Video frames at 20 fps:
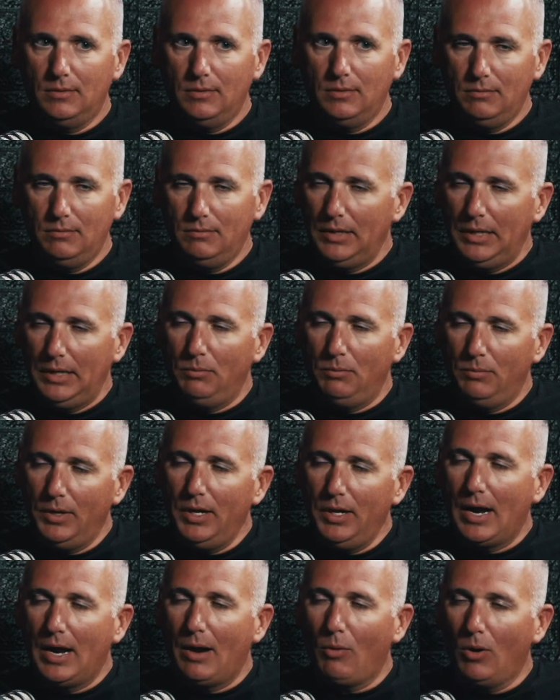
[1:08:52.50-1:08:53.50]
he
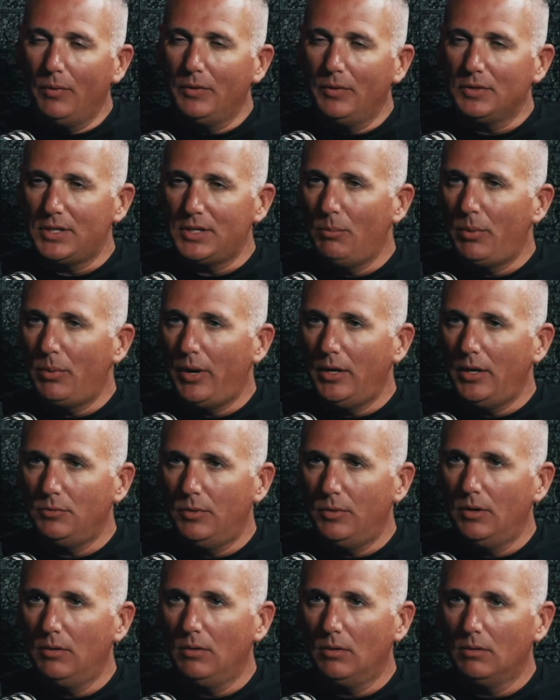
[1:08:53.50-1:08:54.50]
and I were on the same page.
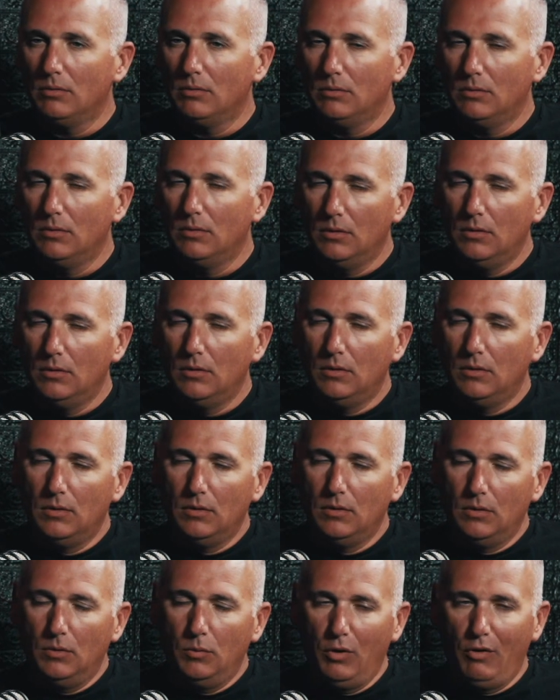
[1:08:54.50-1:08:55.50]
We were
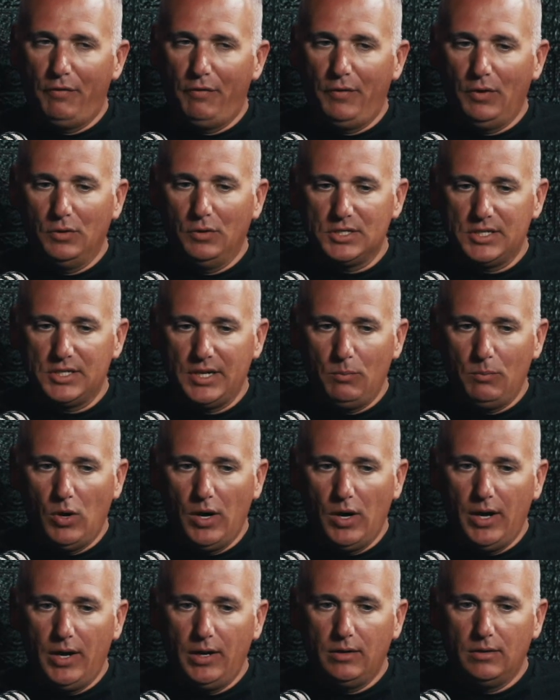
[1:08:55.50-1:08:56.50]
feeling the same
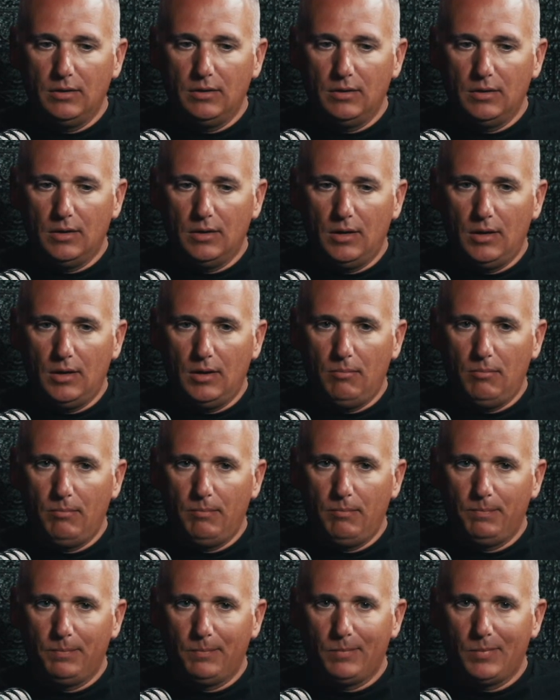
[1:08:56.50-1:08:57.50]
way.
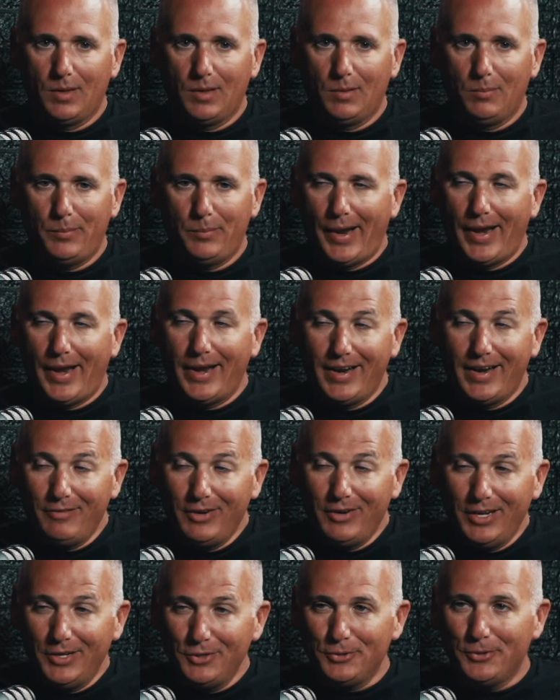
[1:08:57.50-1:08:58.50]
But I didn't have
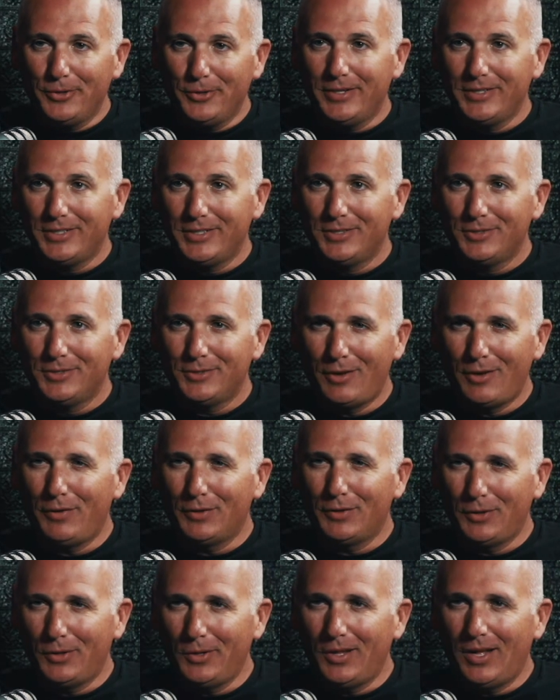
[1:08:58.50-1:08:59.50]
any injuries, so I
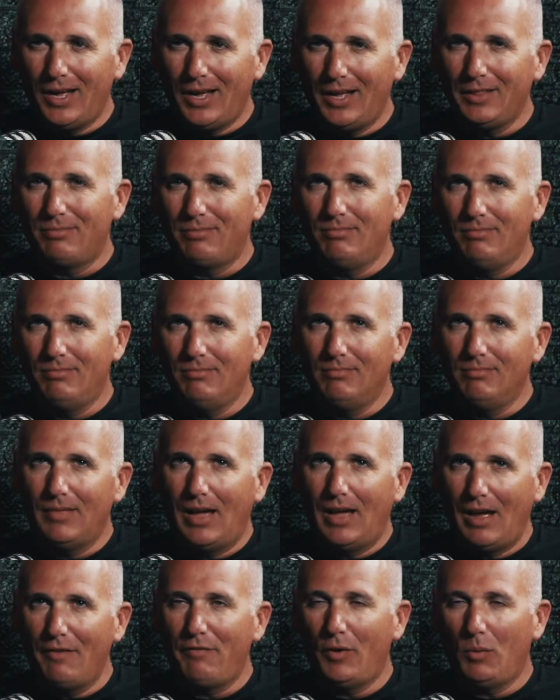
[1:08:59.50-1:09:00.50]
felt
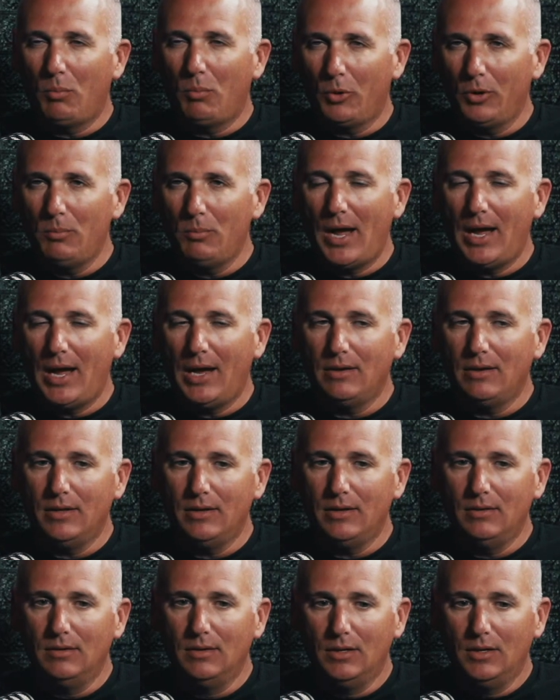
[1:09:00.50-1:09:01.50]
pretty bad
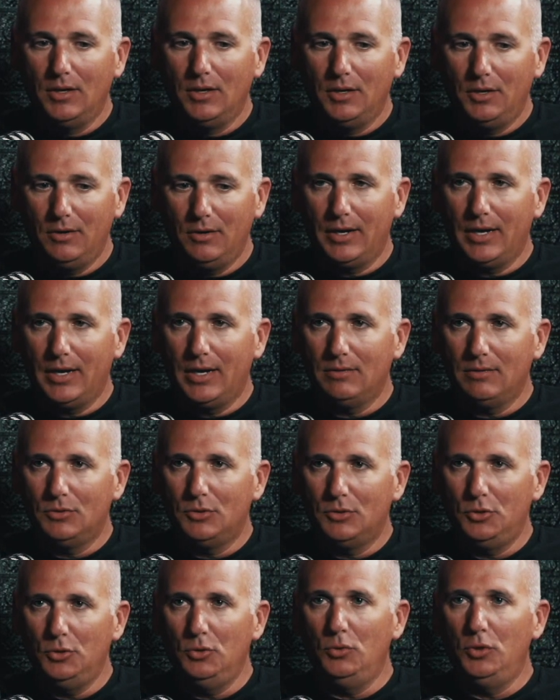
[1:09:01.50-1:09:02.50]
that I got
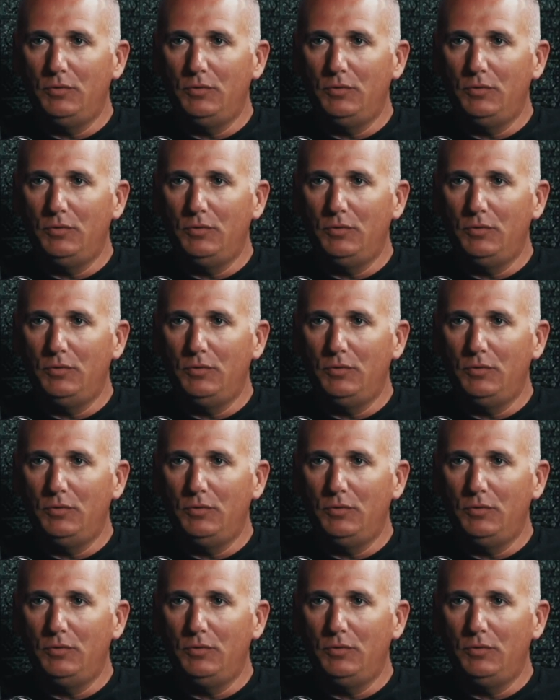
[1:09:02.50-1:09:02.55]
2